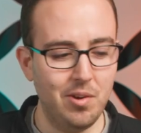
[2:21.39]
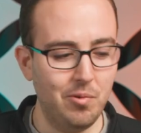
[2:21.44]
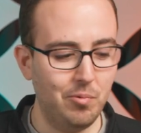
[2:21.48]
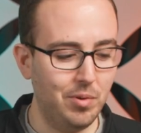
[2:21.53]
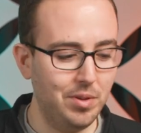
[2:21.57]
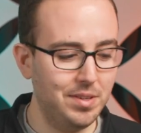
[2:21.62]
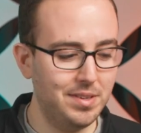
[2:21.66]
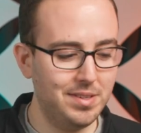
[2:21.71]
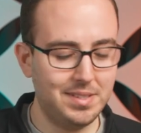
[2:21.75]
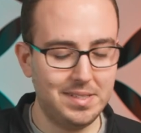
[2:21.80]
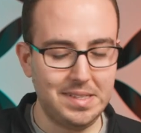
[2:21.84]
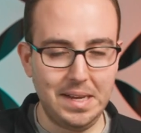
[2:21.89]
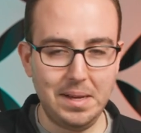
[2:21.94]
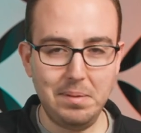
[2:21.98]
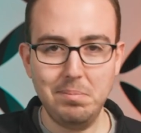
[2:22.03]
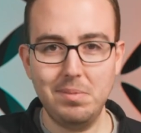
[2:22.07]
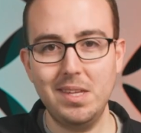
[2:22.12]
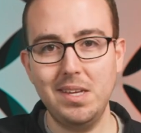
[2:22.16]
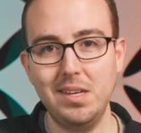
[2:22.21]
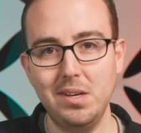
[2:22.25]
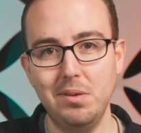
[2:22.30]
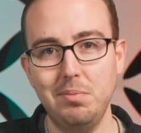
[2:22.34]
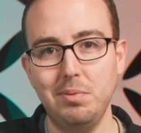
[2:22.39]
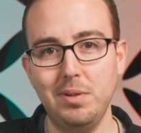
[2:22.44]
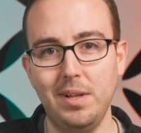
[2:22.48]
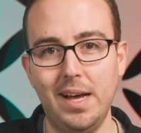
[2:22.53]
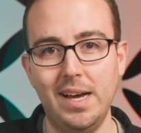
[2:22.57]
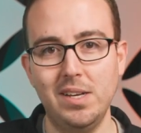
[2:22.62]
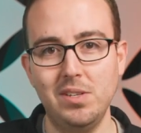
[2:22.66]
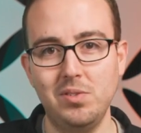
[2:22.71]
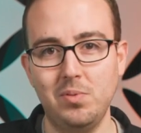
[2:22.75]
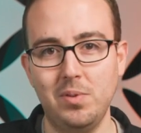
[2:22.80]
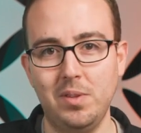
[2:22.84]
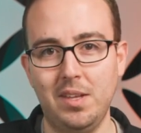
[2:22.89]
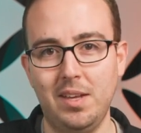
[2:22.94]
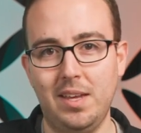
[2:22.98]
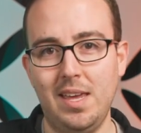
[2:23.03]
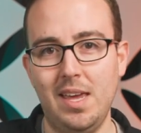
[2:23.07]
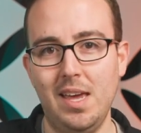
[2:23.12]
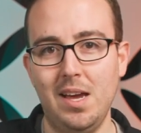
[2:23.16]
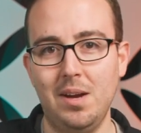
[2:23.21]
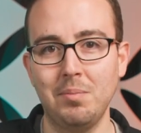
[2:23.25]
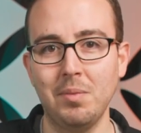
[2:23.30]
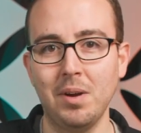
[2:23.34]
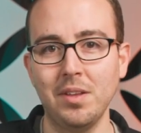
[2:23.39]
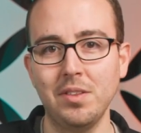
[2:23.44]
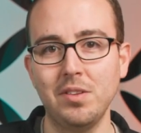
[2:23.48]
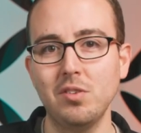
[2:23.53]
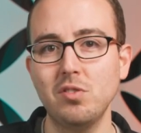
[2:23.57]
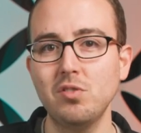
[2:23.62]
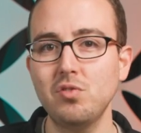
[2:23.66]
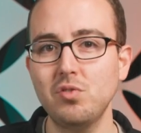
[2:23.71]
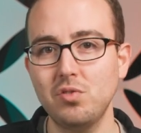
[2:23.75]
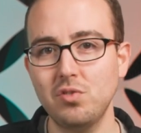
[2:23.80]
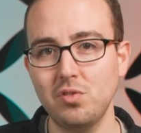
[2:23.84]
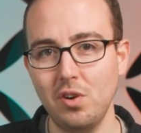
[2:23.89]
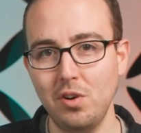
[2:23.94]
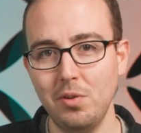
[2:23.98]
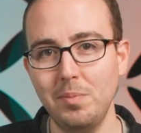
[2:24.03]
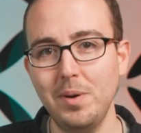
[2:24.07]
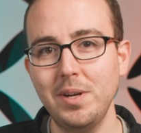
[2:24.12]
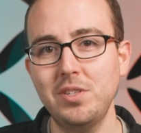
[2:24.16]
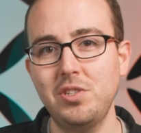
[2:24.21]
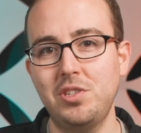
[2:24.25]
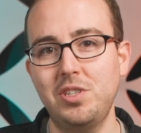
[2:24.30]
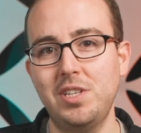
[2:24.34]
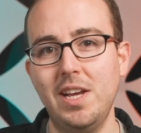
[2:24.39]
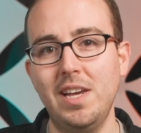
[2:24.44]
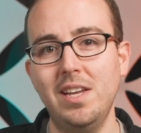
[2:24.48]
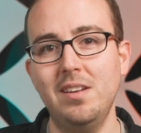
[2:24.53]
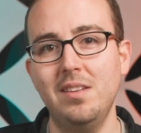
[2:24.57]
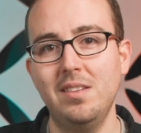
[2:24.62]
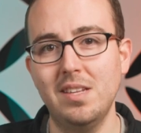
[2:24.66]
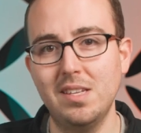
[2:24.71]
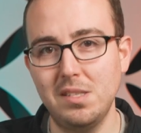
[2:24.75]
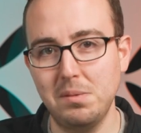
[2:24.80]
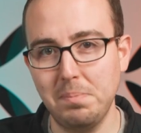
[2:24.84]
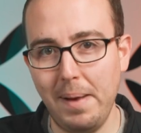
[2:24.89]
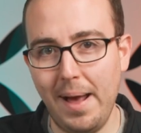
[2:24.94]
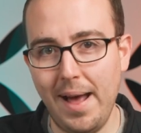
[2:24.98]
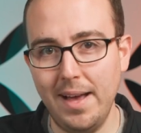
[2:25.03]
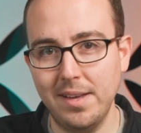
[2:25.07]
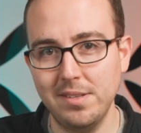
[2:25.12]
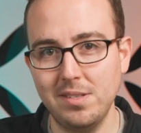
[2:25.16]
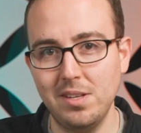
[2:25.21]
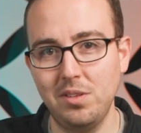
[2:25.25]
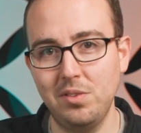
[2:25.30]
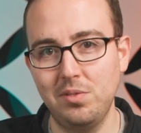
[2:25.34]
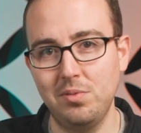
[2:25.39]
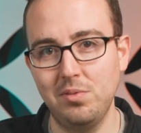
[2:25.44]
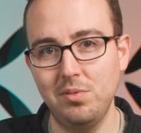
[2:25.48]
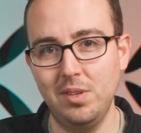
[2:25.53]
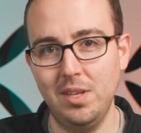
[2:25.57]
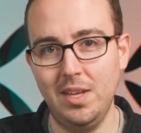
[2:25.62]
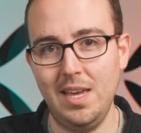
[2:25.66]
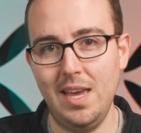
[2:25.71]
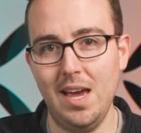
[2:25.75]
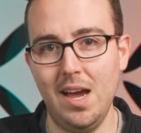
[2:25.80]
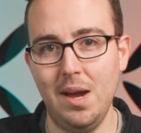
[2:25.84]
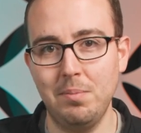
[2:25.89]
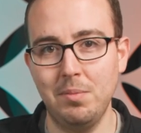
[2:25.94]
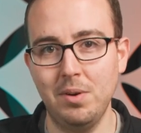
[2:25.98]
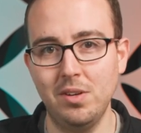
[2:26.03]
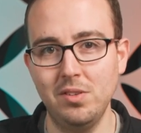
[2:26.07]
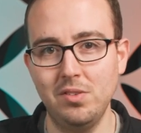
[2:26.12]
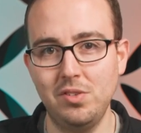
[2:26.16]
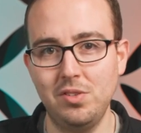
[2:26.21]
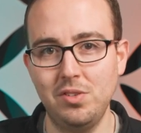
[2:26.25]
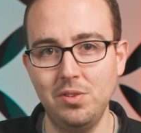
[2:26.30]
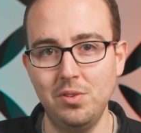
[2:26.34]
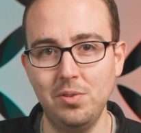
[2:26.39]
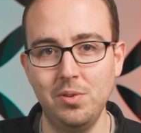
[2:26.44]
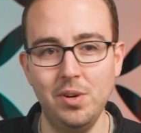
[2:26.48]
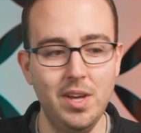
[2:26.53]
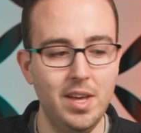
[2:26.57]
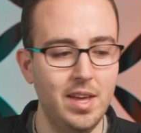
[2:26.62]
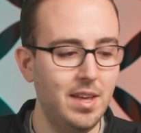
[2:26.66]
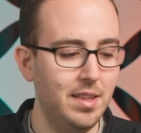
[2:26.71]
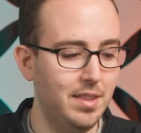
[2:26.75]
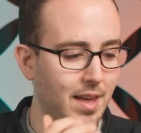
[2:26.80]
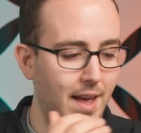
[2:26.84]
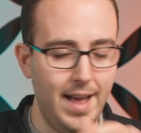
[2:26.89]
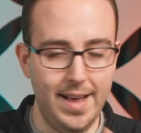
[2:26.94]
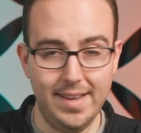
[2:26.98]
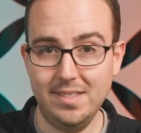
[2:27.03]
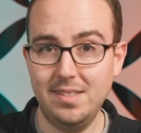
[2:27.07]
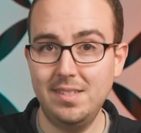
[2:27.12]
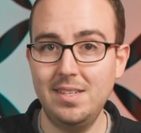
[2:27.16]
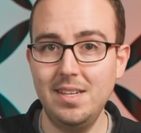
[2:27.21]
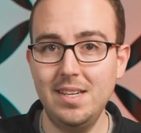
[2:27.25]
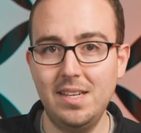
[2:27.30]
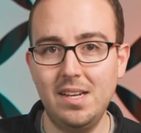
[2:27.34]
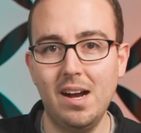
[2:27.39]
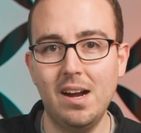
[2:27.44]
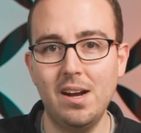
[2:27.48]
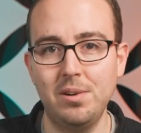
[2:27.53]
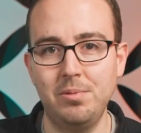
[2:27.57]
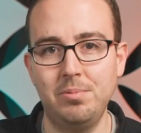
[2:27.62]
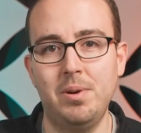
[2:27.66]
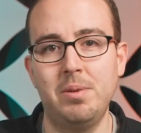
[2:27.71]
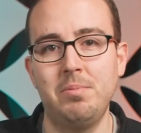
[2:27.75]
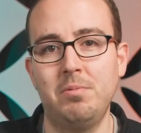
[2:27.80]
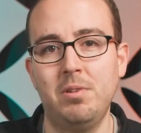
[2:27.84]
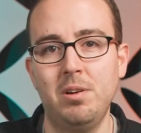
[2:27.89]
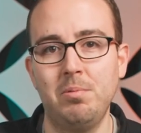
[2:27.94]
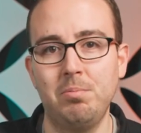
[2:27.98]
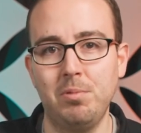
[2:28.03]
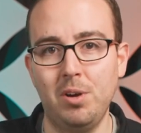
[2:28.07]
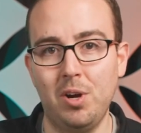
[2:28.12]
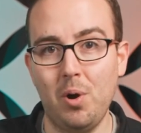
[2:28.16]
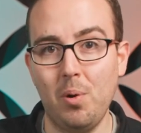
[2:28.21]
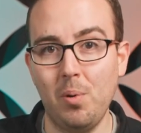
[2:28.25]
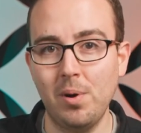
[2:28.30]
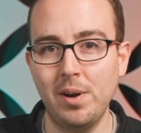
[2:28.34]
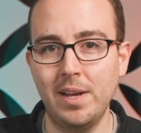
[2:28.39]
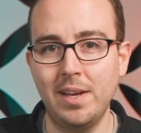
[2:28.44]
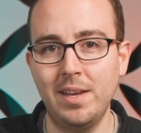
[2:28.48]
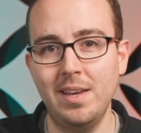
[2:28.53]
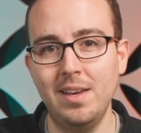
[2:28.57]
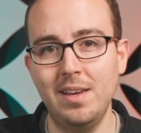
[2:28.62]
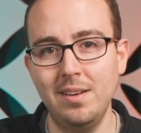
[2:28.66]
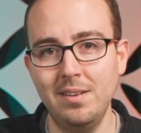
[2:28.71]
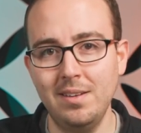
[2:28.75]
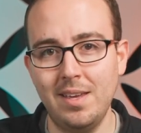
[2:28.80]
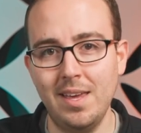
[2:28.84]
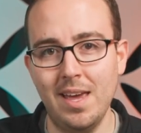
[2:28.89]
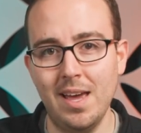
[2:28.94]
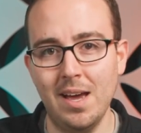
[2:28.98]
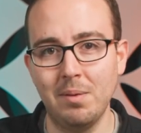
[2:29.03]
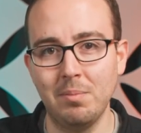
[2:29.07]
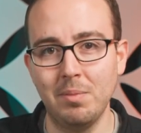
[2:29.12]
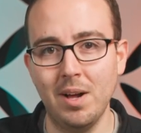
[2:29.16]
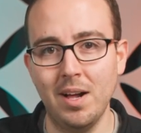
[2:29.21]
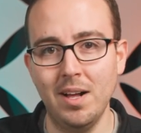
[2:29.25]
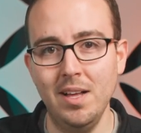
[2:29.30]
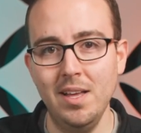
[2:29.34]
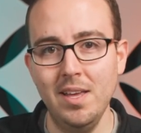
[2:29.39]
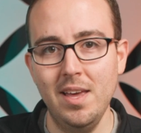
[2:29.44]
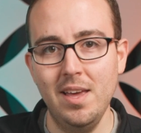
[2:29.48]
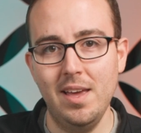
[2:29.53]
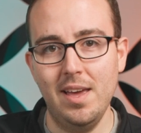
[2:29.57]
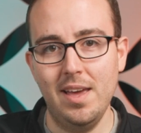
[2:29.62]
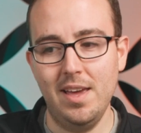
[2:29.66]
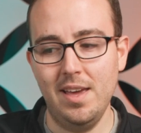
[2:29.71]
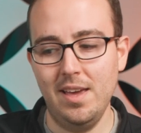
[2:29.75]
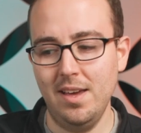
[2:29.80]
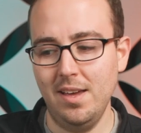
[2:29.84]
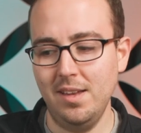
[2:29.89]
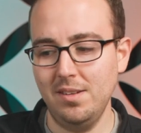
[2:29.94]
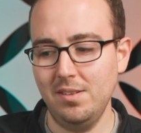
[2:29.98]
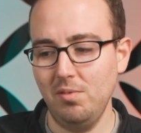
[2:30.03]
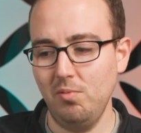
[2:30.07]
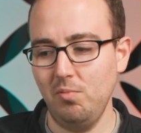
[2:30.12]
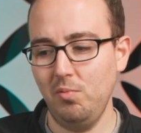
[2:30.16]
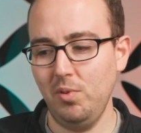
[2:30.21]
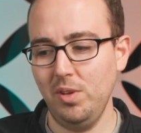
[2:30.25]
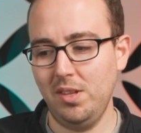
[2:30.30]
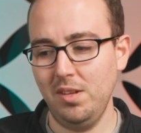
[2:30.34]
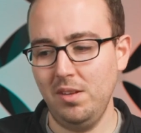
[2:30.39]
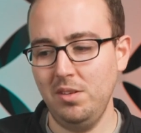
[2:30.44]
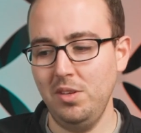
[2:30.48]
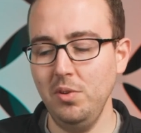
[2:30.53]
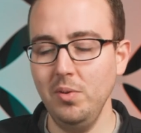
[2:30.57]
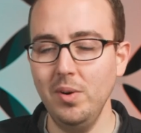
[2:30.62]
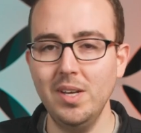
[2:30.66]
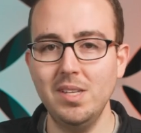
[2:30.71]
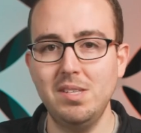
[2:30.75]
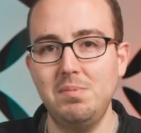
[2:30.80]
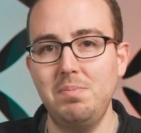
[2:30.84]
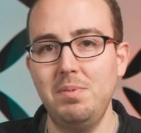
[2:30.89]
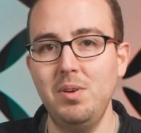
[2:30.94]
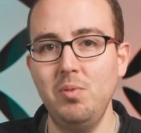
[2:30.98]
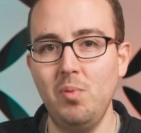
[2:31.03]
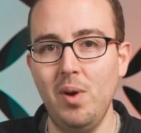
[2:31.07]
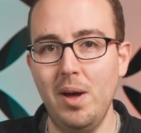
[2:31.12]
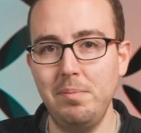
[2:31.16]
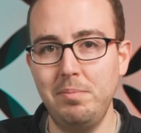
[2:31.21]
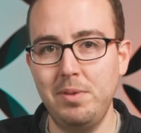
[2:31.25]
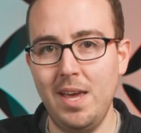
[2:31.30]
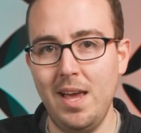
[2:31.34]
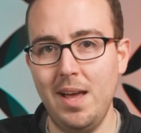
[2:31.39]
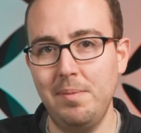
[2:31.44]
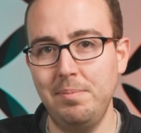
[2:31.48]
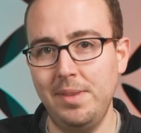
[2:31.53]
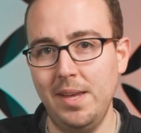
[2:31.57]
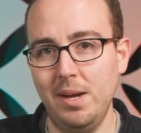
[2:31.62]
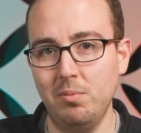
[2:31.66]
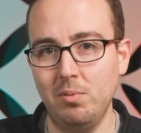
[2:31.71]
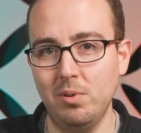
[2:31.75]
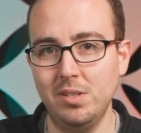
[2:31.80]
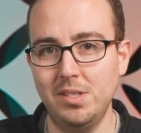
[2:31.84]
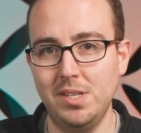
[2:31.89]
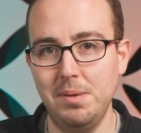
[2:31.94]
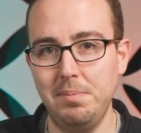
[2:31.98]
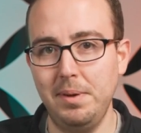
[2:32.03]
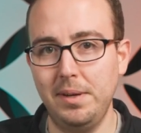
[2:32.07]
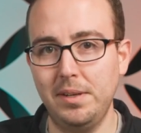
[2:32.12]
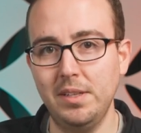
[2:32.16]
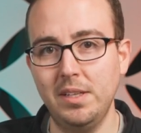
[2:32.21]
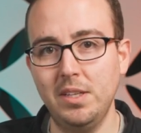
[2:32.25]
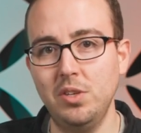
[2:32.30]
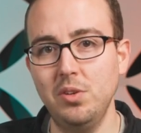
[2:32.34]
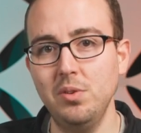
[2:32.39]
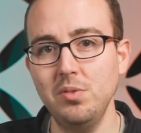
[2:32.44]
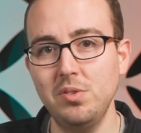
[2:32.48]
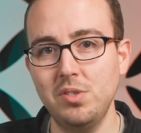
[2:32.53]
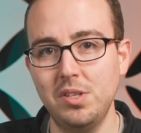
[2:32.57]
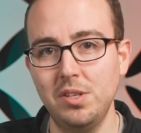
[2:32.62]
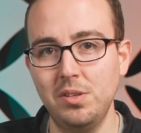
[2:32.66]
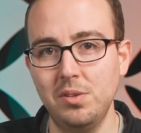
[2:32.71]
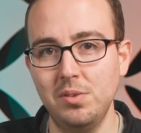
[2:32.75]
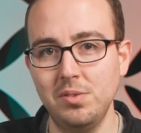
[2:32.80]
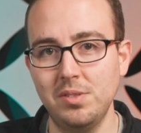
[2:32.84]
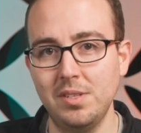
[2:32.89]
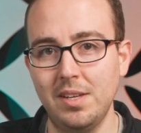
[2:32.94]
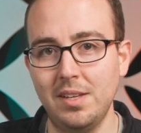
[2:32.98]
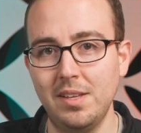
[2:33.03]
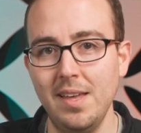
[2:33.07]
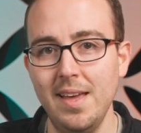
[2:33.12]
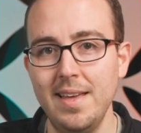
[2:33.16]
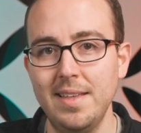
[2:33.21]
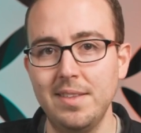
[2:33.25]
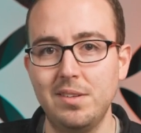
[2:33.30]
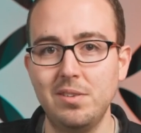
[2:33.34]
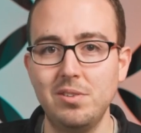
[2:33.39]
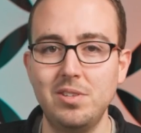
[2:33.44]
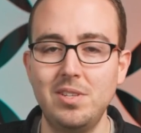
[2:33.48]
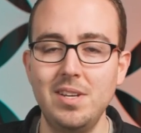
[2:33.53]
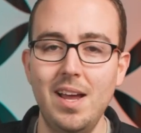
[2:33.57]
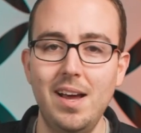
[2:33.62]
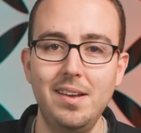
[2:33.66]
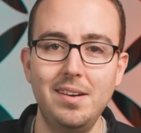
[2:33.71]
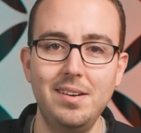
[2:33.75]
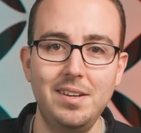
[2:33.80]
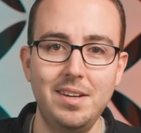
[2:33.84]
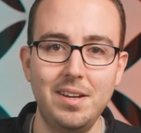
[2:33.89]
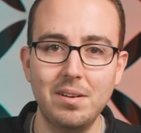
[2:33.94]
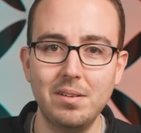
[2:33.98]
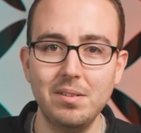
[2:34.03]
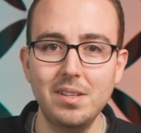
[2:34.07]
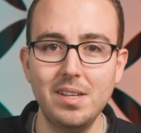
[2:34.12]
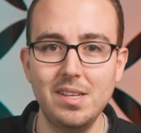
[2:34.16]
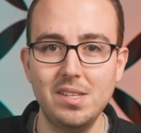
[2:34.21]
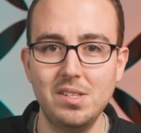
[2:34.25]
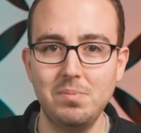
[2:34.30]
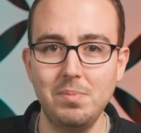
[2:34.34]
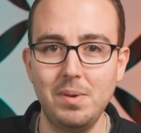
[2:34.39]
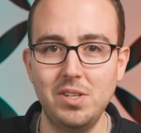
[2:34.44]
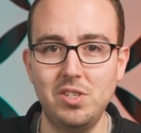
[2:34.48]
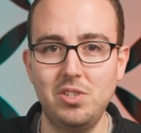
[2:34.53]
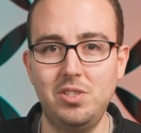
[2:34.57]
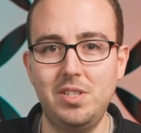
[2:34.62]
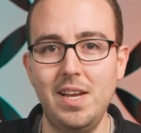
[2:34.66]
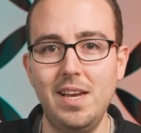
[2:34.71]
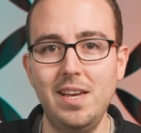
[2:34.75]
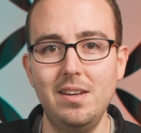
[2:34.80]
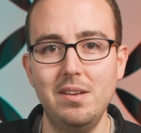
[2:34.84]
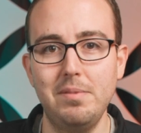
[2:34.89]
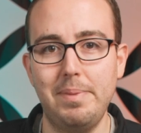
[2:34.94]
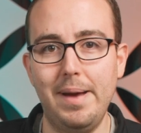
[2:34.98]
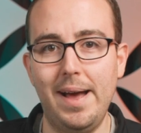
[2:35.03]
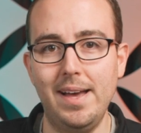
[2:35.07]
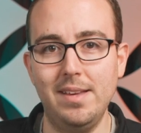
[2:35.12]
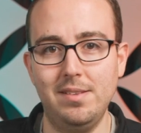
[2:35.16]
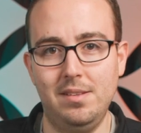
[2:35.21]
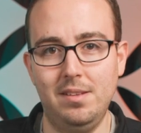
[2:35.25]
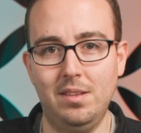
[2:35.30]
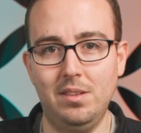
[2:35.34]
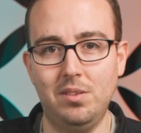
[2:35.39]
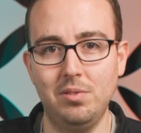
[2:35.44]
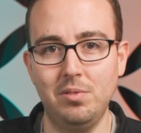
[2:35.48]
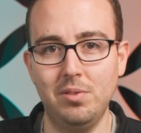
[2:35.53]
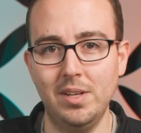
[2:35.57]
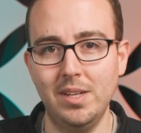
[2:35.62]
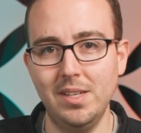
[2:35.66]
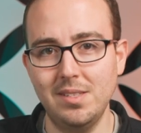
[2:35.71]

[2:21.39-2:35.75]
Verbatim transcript: Well, the same thing applies with a camera. There's so much data that's passing through the camera to the SD card when we're recording in camera, and with a USB webcam that we're typically used to using, there's not nearly as much data passing through it.